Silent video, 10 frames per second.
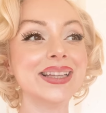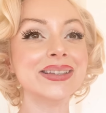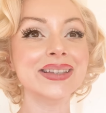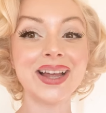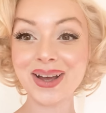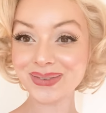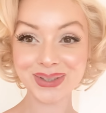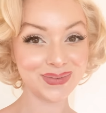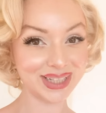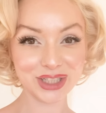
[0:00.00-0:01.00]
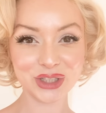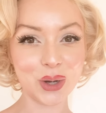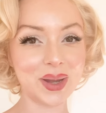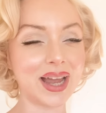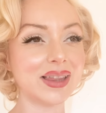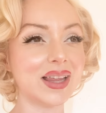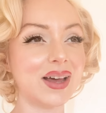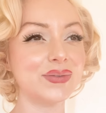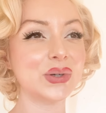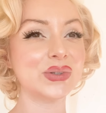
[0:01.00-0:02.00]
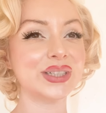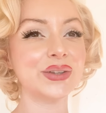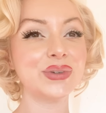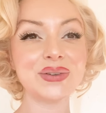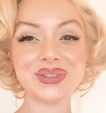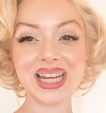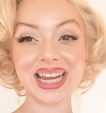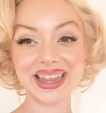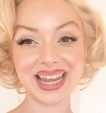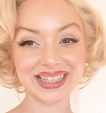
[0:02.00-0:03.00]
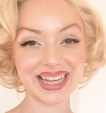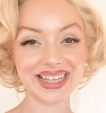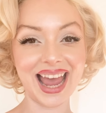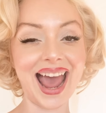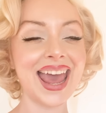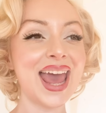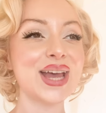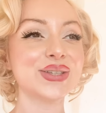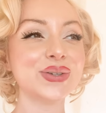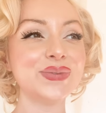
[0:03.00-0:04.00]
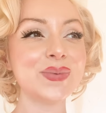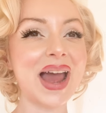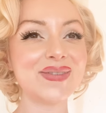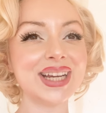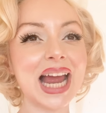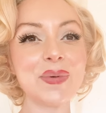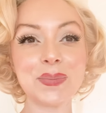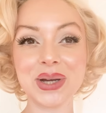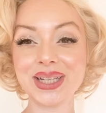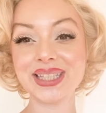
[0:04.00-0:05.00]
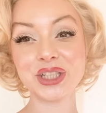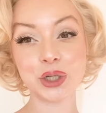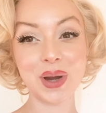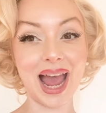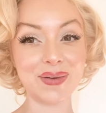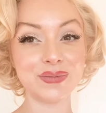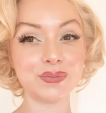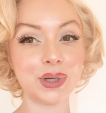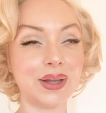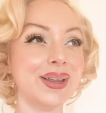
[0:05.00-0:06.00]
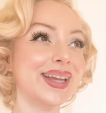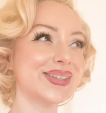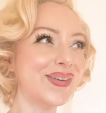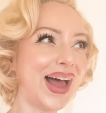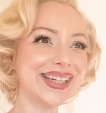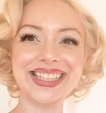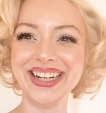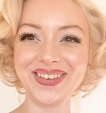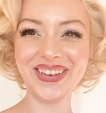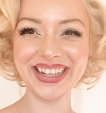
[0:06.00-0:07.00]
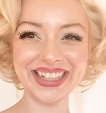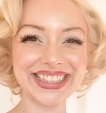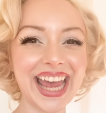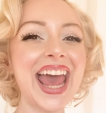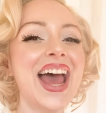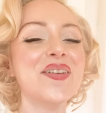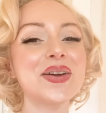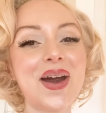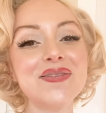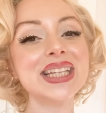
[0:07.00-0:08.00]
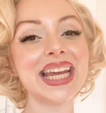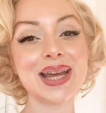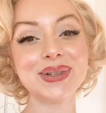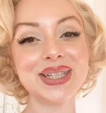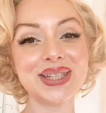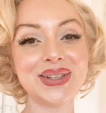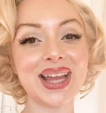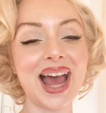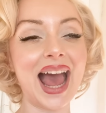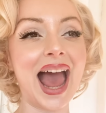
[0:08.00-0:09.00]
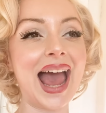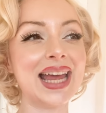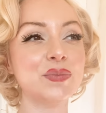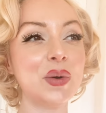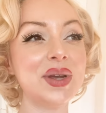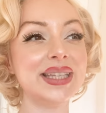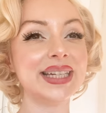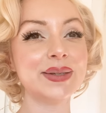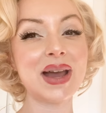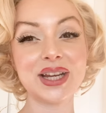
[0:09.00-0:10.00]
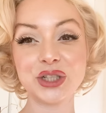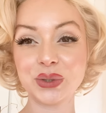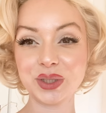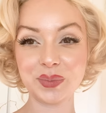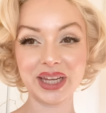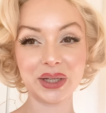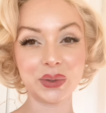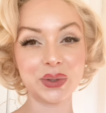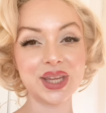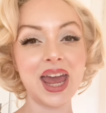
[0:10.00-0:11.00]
love going vintage shopping, I love going thrifting and things like that. So for Maverick and I, because this year we haven't, last year, oh my goodness, we weren't really able to do that. And when we did manage to go to Play Clothes,